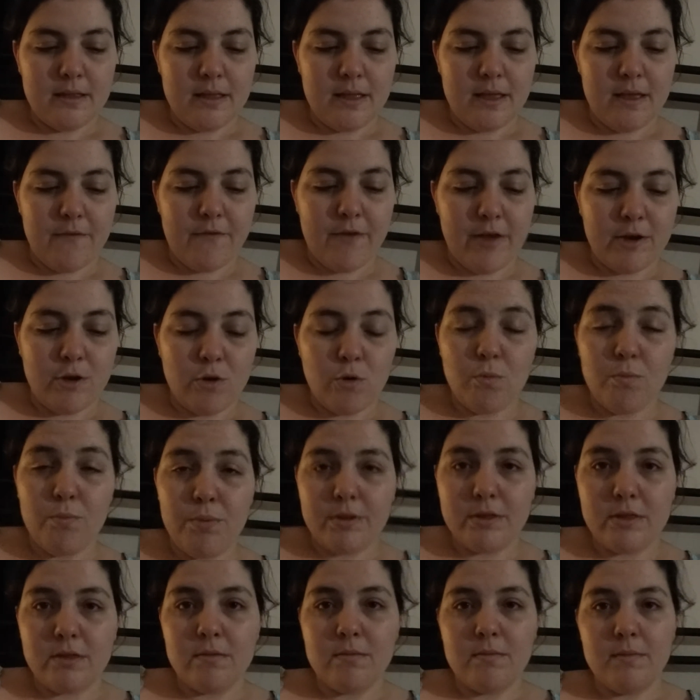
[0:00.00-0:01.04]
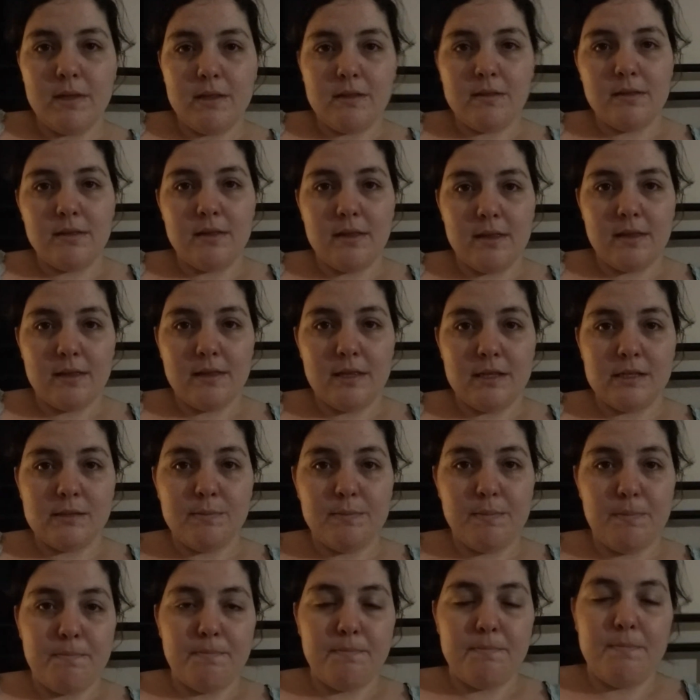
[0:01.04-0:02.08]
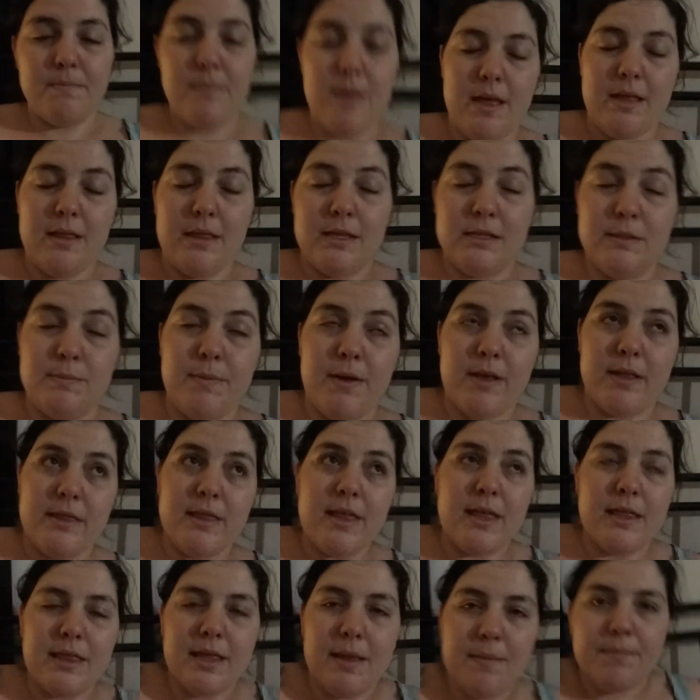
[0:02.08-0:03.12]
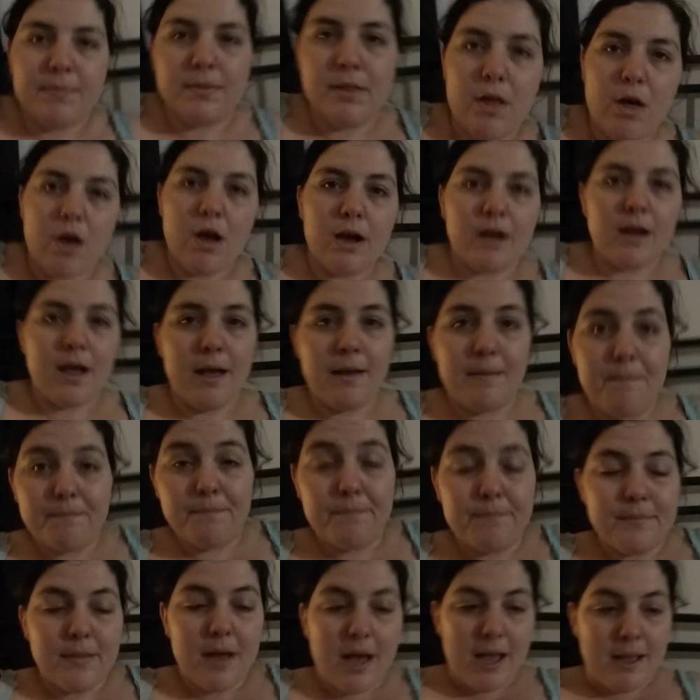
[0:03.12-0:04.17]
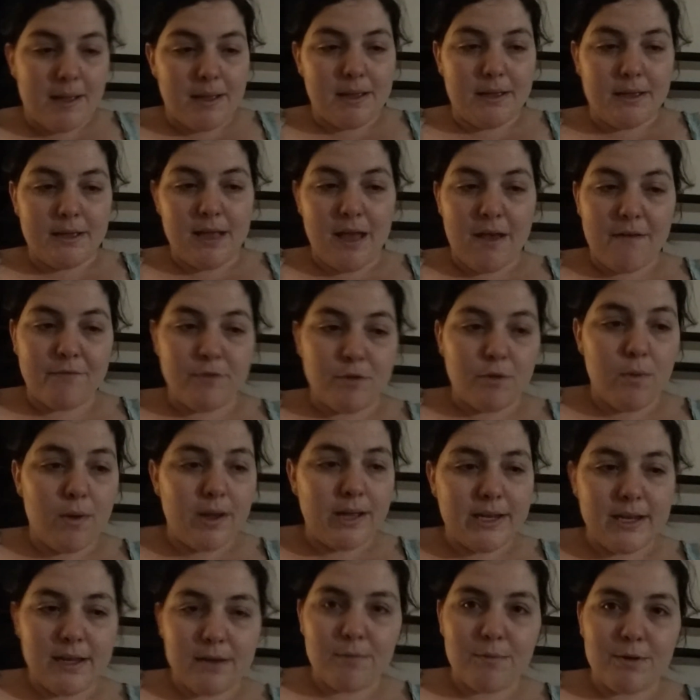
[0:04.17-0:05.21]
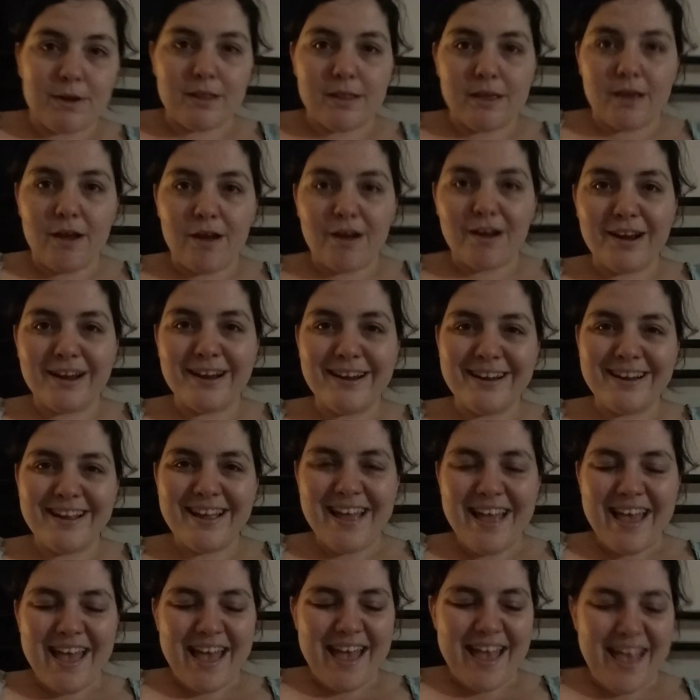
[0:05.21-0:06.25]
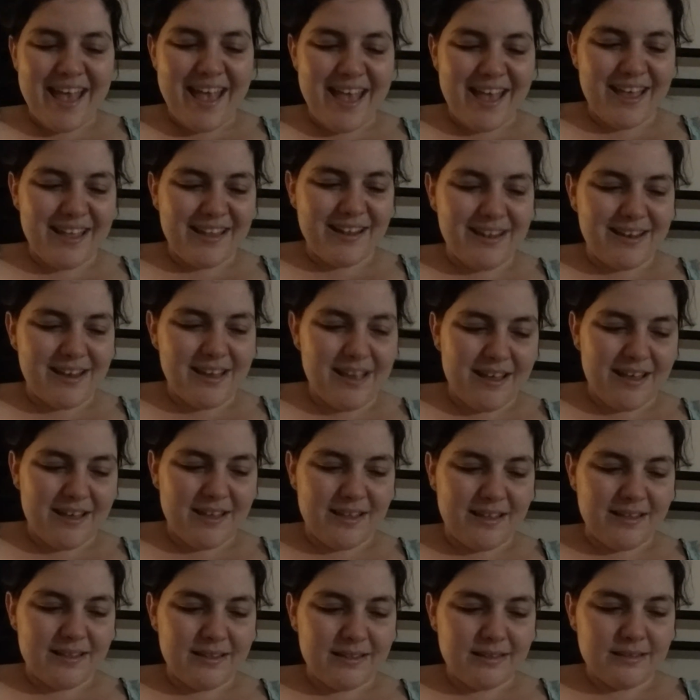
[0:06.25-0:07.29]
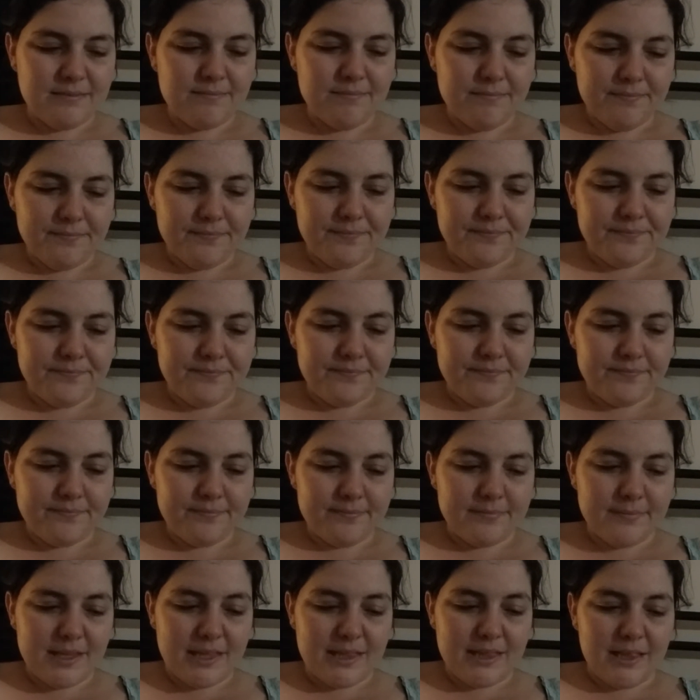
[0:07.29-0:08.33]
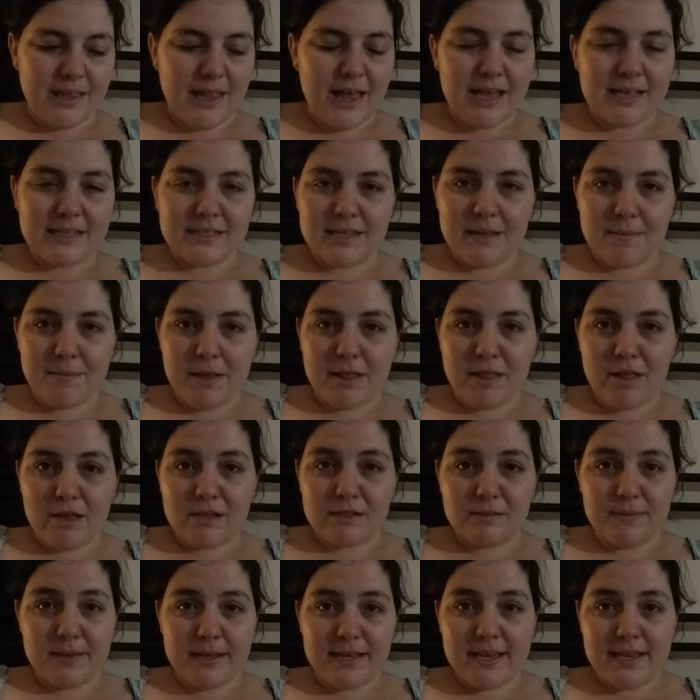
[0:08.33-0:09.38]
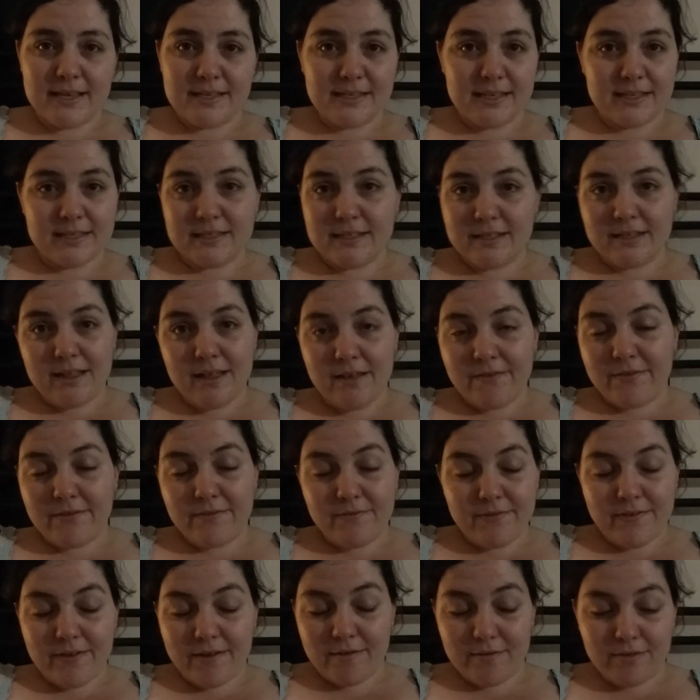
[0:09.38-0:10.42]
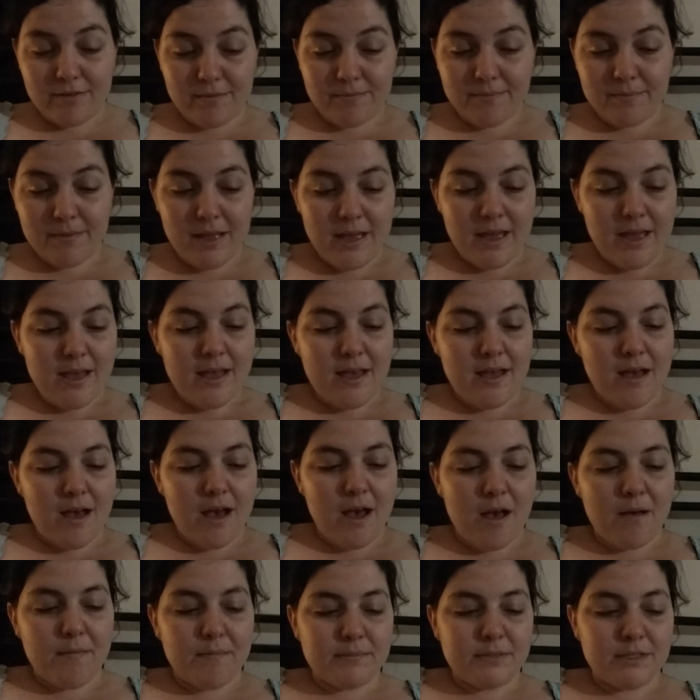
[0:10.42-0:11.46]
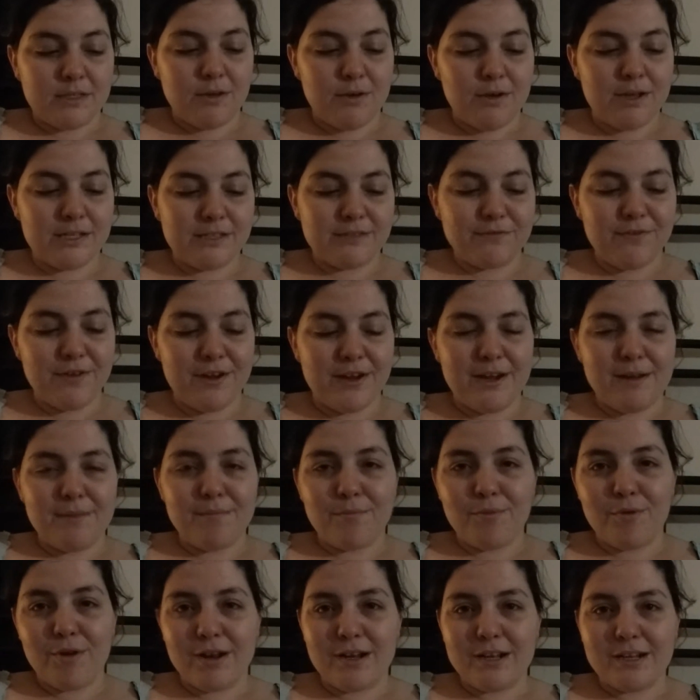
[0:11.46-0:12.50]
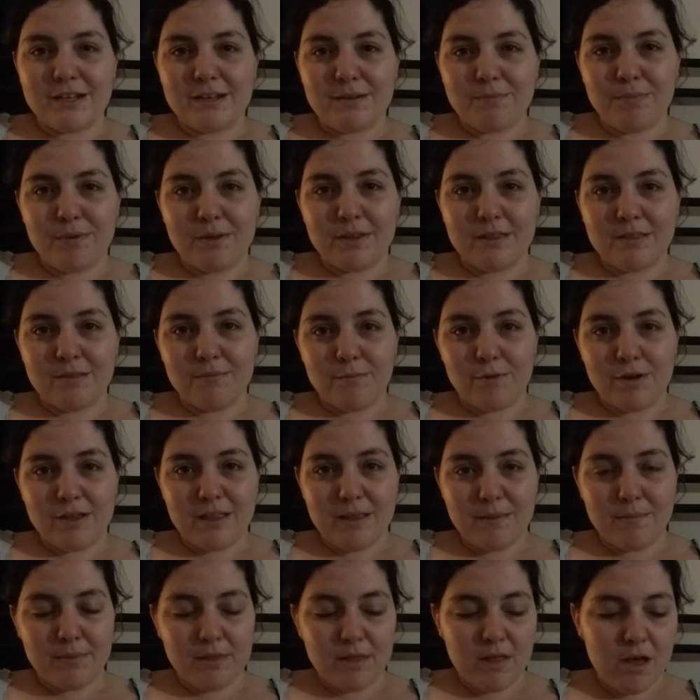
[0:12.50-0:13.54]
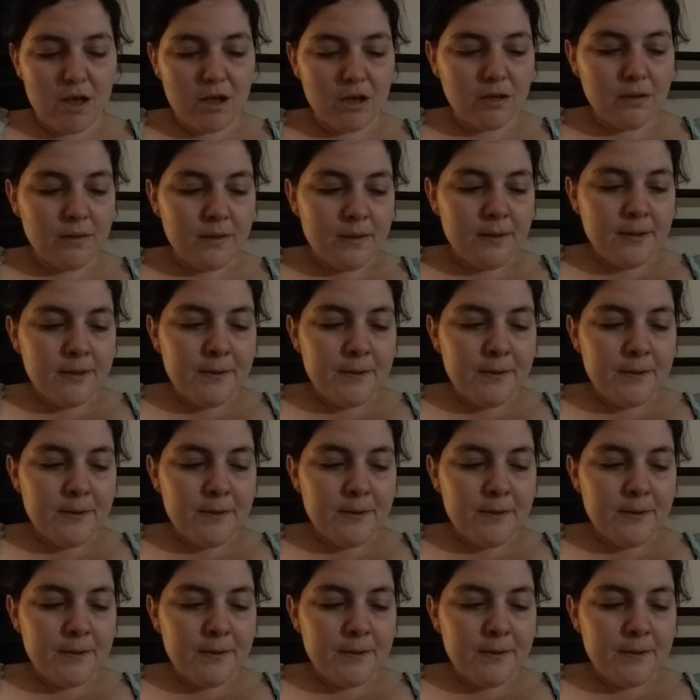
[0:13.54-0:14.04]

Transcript: if I don't put them in the spot that they belong, I have no idea where they are. And the last time I lost my keys, I still haven't found them. So it's very important to put them where they belong.